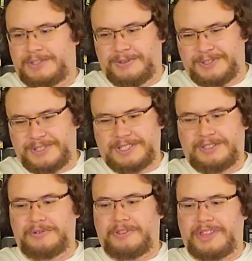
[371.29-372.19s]
Those are the
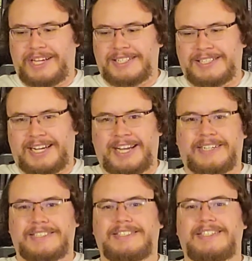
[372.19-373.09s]
two things I
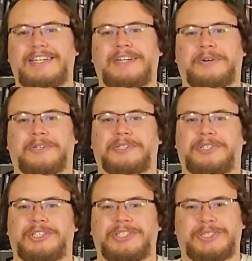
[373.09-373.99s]
could see
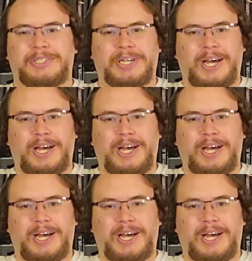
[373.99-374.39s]
Christians